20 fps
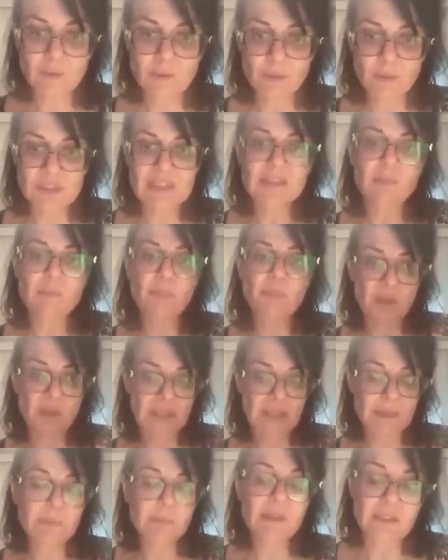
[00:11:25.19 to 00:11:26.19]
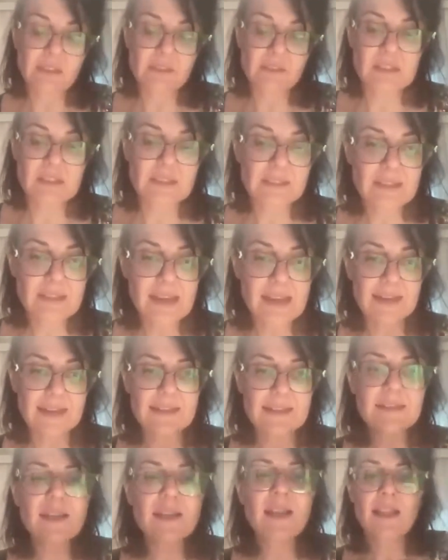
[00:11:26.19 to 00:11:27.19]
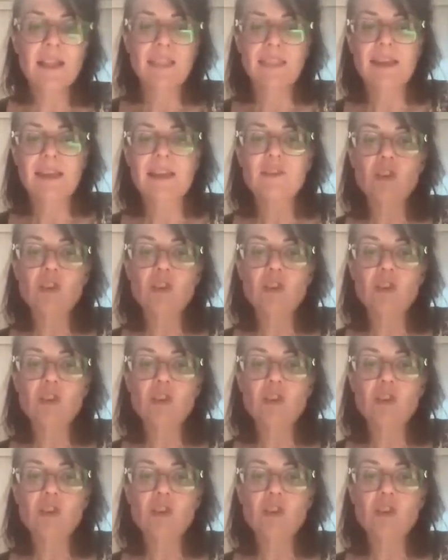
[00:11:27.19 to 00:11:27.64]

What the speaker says: which is a preliminary stage, that